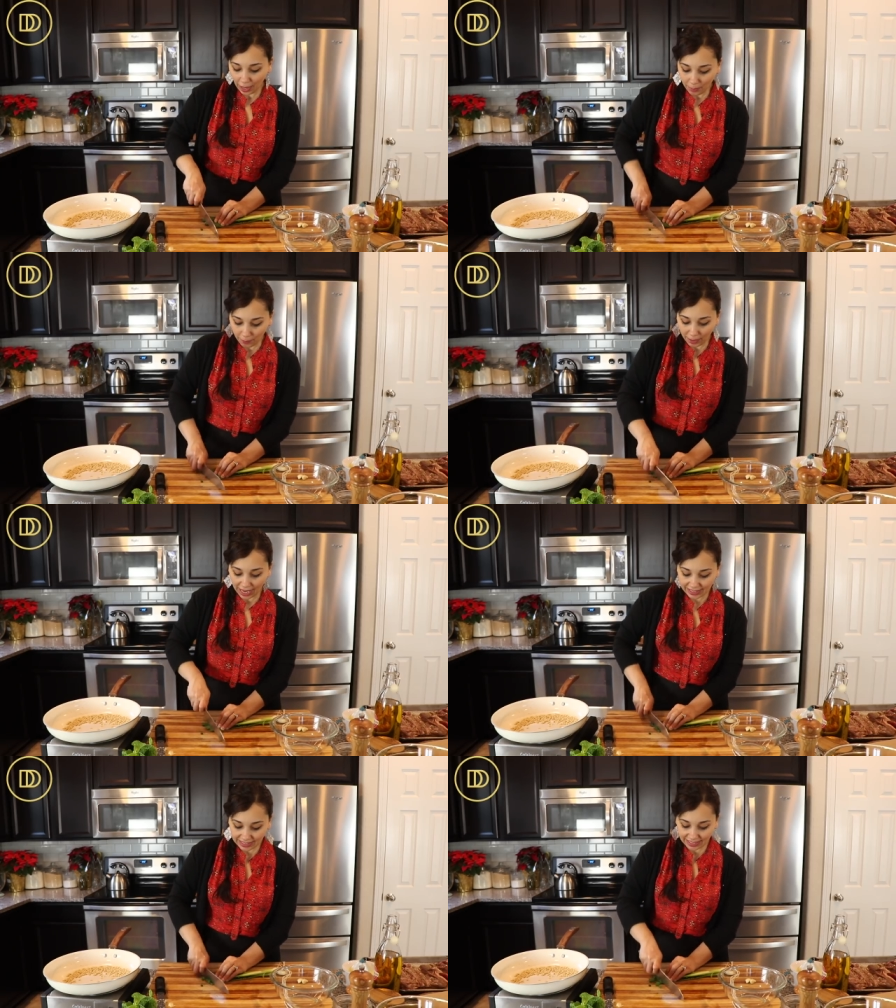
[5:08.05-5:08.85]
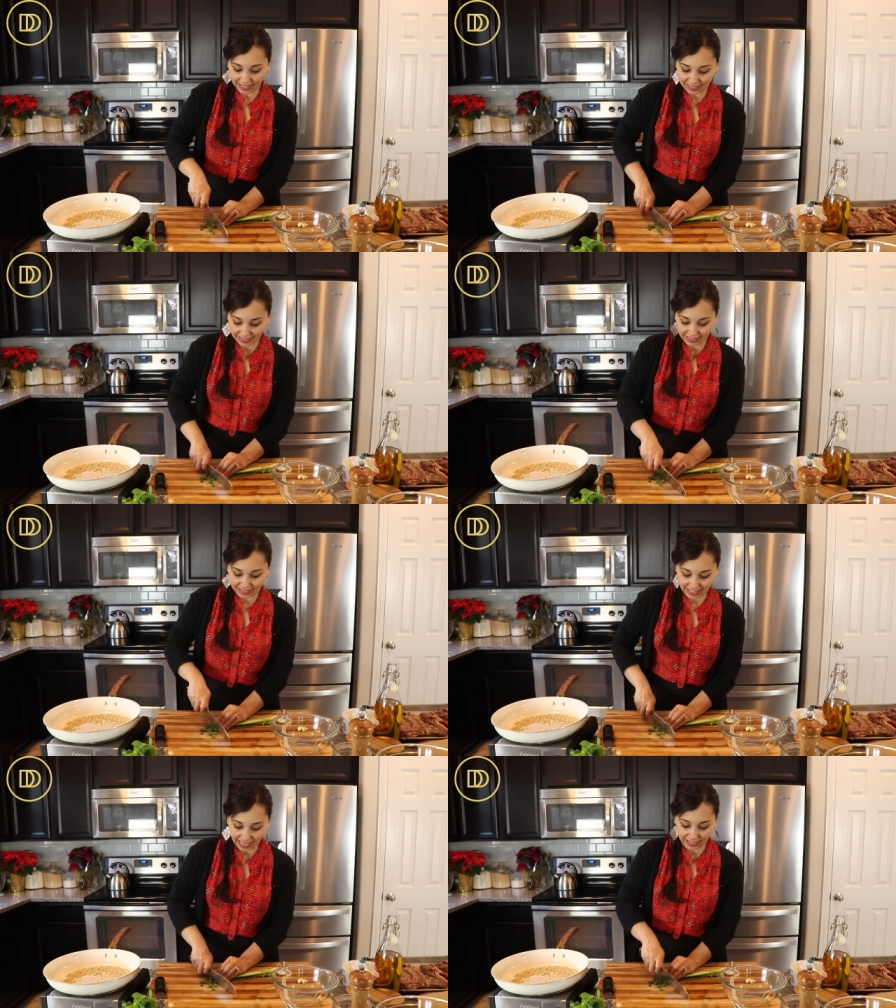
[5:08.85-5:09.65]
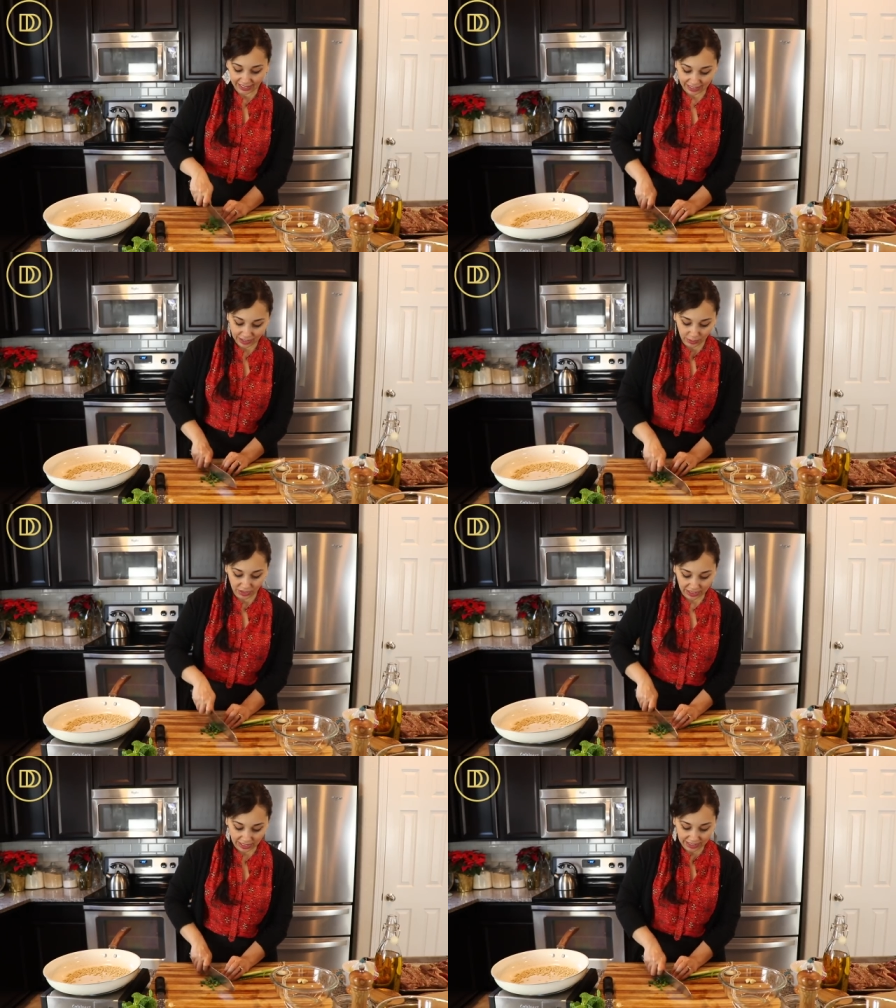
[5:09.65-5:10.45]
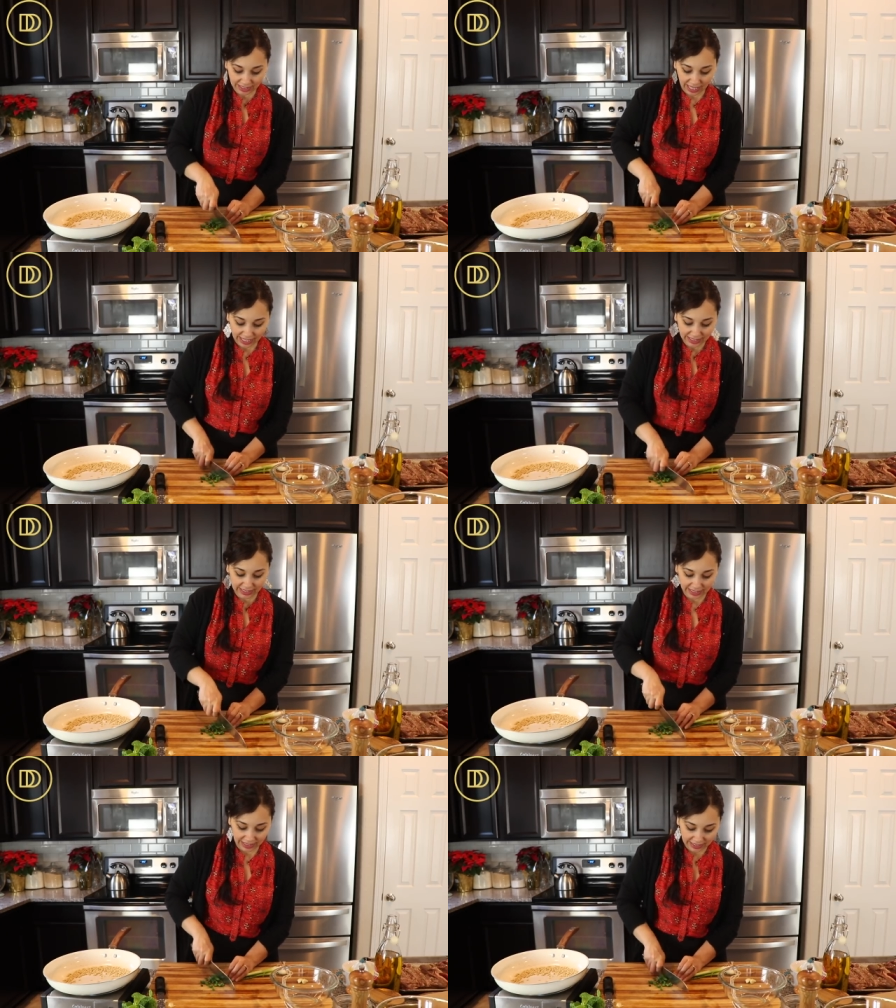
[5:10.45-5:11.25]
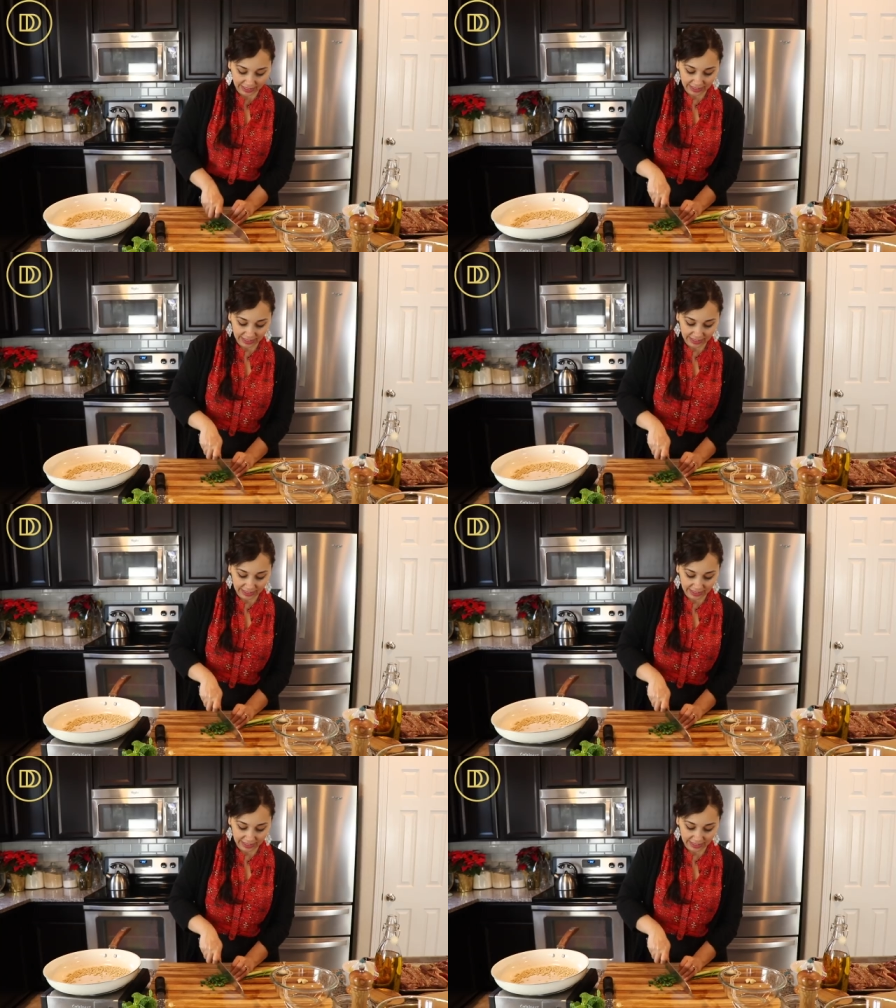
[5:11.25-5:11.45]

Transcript: But back to slicing the scallions. We're just gonna slice these